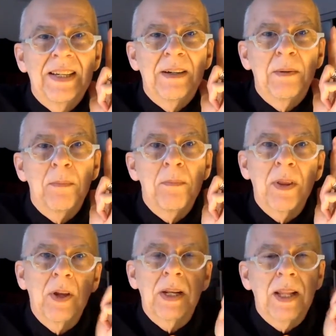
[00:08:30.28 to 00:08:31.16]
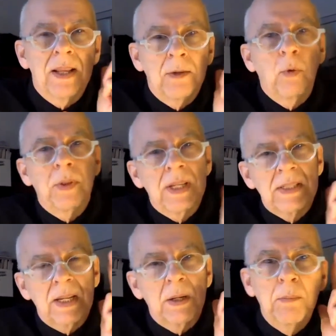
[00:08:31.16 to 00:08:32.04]
Um, and and though they
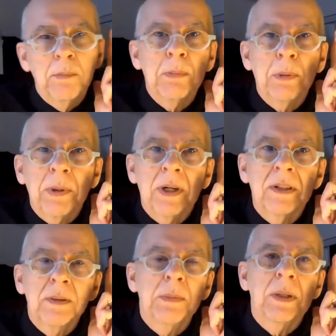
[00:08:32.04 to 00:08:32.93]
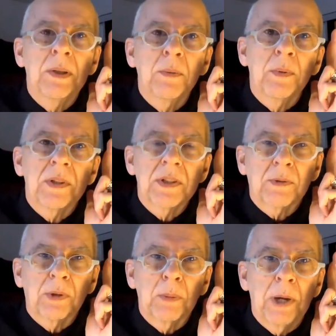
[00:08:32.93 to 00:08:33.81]
said be prepared to be with this
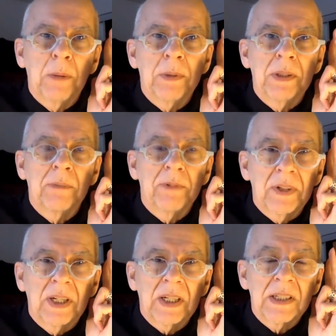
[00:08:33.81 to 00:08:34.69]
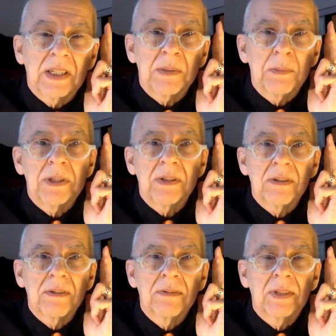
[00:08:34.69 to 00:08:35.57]
group, helping them for the next six months.
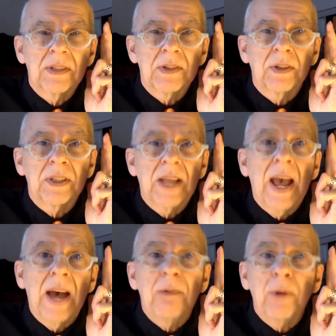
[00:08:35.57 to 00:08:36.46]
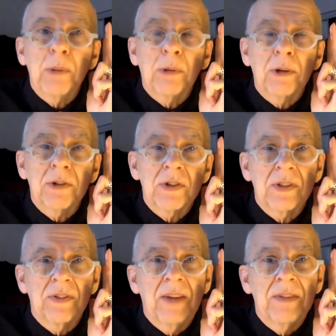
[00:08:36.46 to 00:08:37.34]
But they're at the halfway process
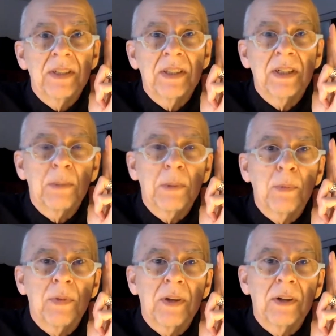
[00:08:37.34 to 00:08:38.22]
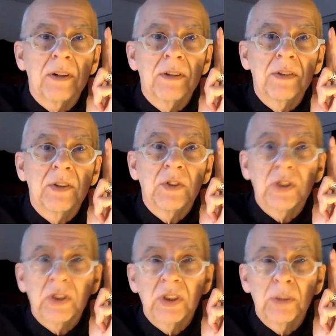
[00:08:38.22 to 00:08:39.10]
of having to come up with their
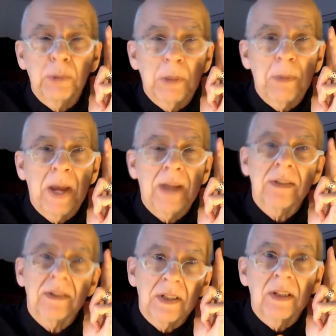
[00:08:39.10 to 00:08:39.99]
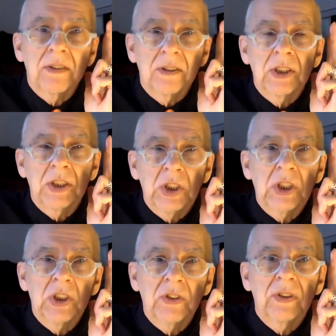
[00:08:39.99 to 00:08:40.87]
decision to bring back to the 13
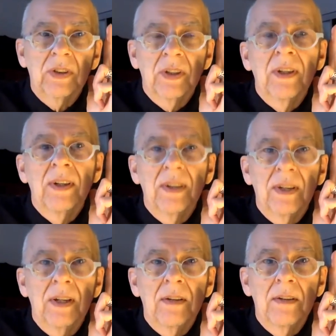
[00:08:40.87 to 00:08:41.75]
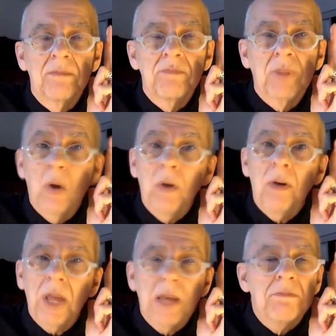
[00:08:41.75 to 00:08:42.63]
judges. Oh,
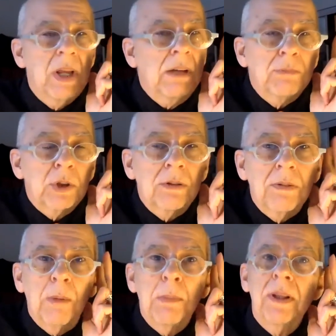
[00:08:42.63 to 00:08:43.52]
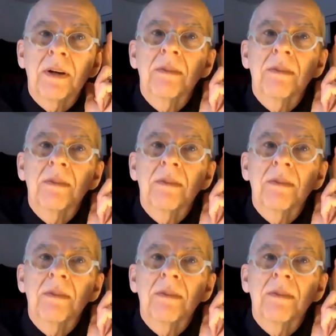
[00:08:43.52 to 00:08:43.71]
okay, yeah, sure, I'll be.